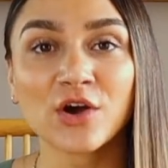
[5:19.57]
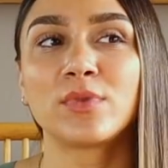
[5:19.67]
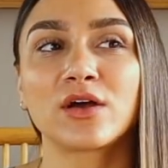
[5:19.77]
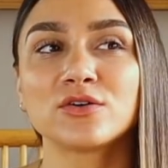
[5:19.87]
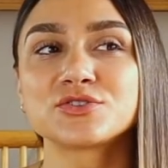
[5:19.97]

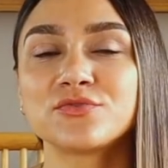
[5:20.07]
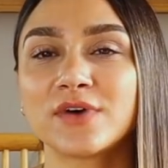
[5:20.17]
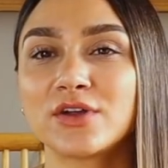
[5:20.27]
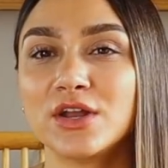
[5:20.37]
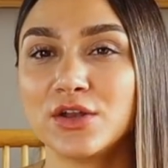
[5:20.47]
But I also
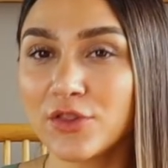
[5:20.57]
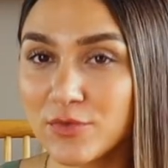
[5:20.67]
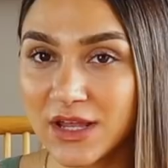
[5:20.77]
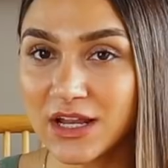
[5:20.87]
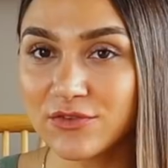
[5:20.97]
found another
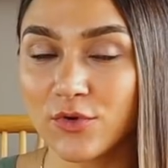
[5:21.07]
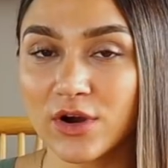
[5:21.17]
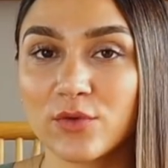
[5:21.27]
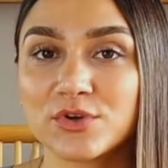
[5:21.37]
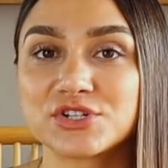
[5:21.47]
meaning
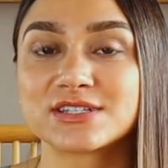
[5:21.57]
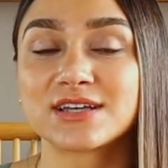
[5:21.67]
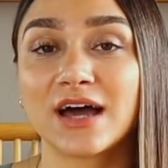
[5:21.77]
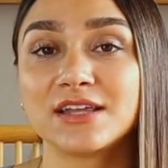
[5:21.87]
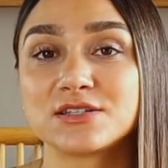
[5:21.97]
for it, which is
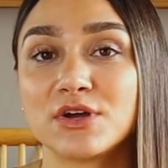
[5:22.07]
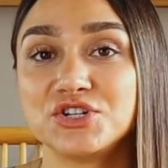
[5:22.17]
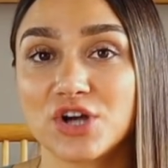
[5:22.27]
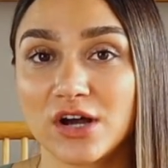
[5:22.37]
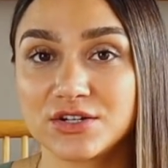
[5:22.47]
God is my
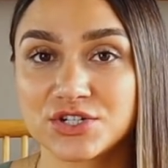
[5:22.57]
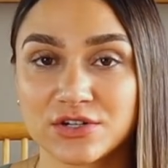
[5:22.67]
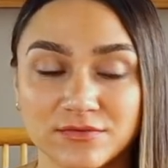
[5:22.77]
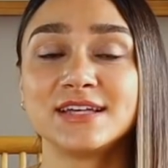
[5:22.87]
judge.